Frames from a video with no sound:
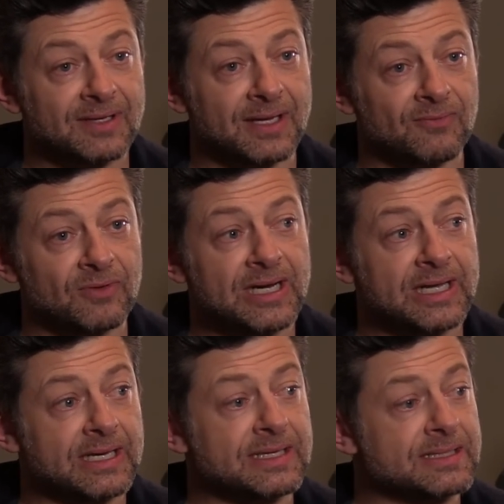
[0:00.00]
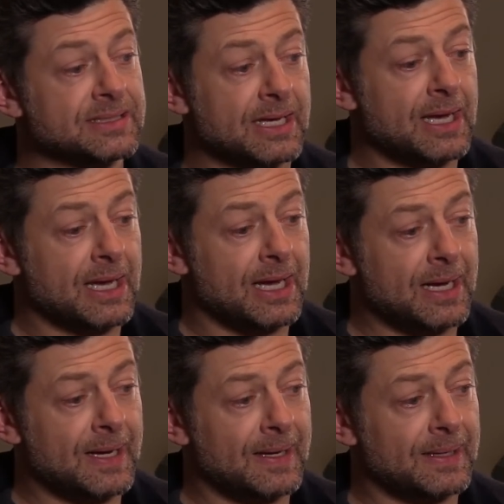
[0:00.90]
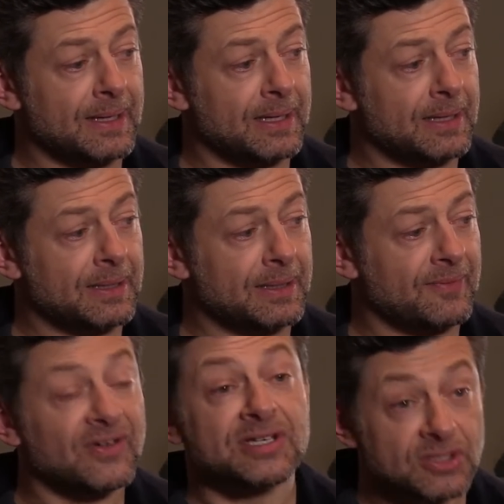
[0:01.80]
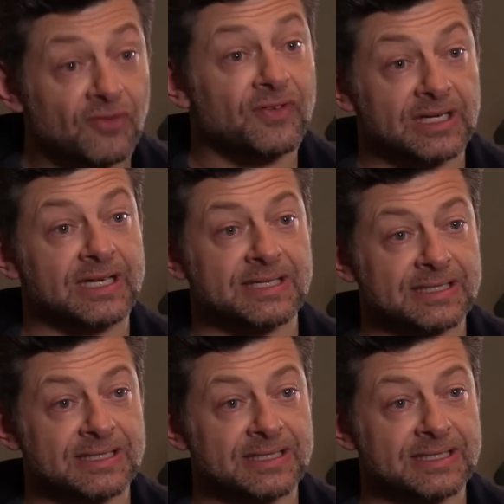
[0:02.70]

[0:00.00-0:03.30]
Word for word: It, it really is uh, uh, philosophically,